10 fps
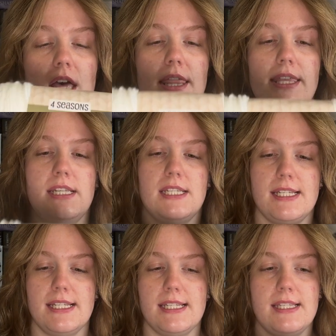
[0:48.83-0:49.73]
This
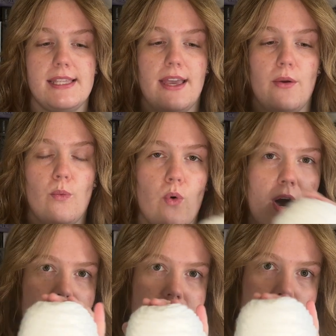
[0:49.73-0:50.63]
is their
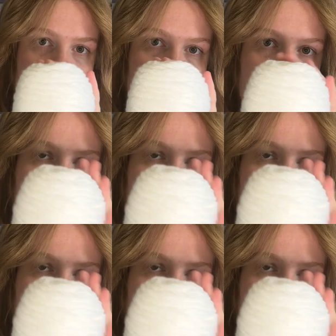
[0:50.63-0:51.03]
white